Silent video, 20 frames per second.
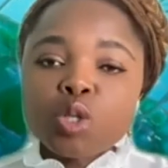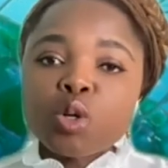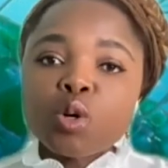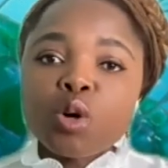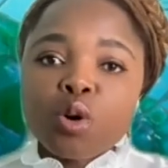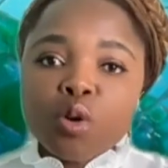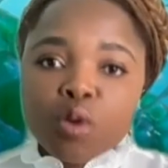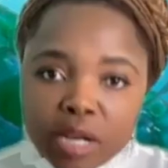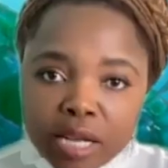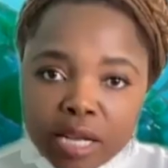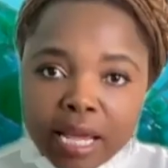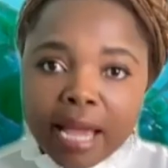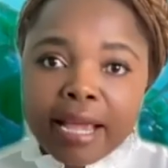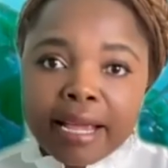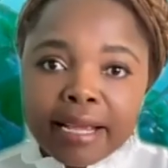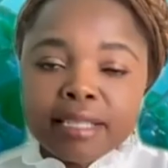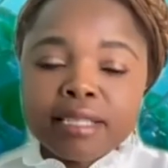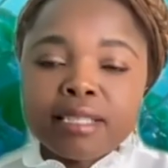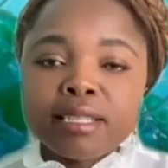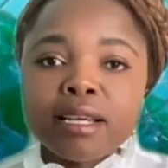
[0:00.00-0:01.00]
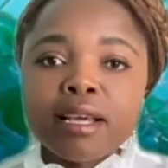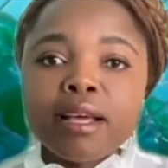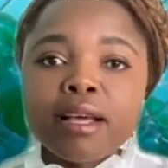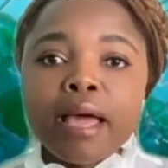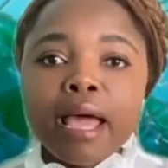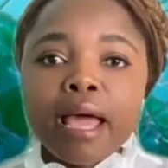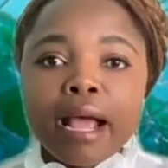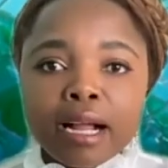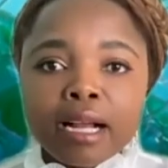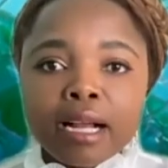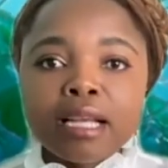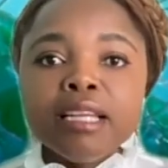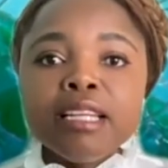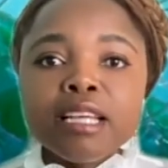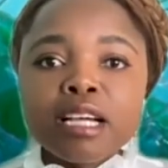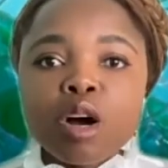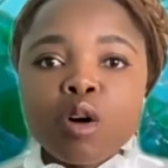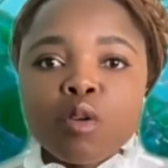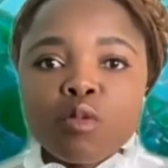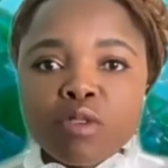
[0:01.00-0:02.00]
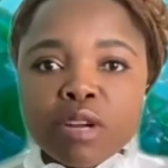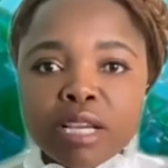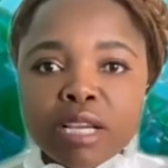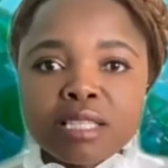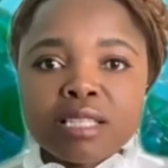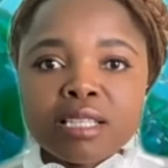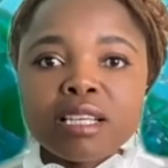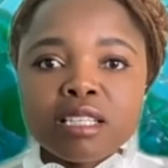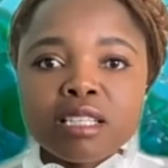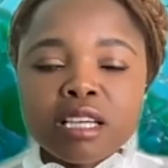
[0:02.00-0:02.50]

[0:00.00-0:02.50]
create a clinical research